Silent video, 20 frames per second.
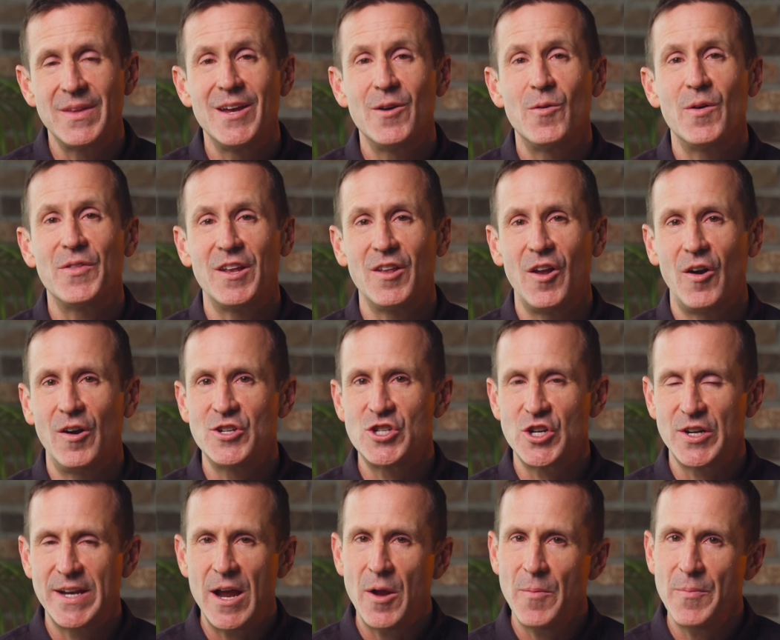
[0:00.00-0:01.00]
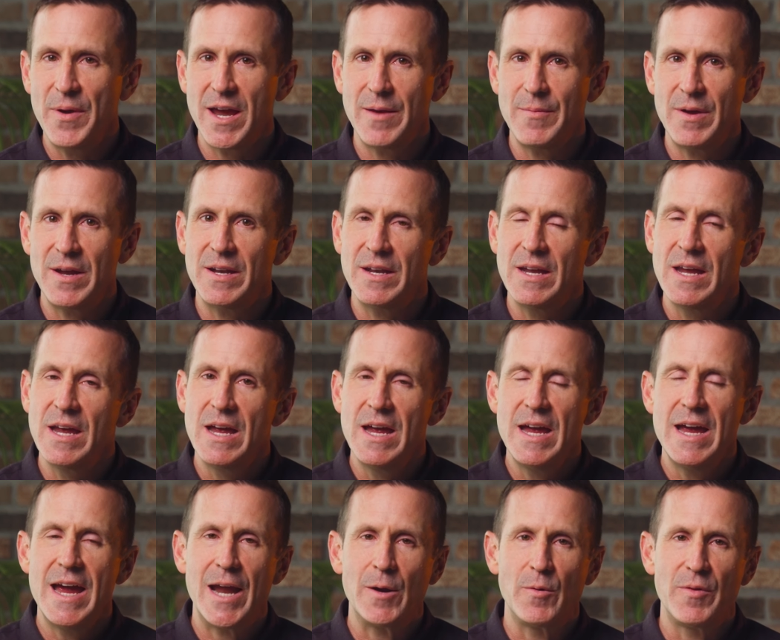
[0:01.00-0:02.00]
with a larger down payment,
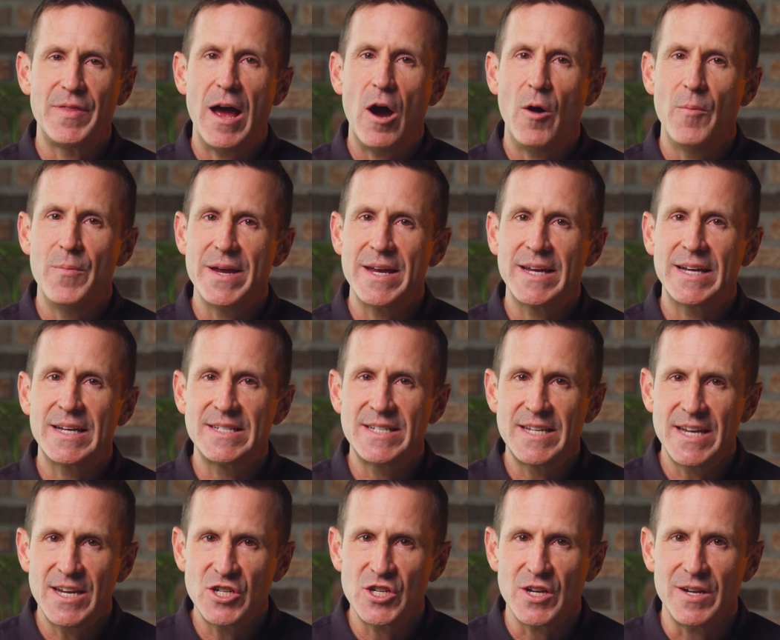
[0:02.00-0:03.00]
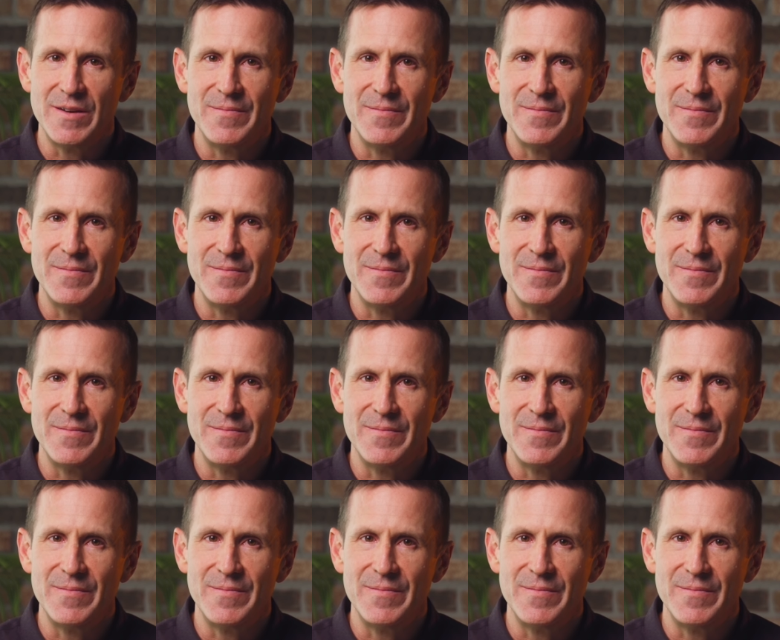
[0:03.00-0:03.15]
and without being contingent.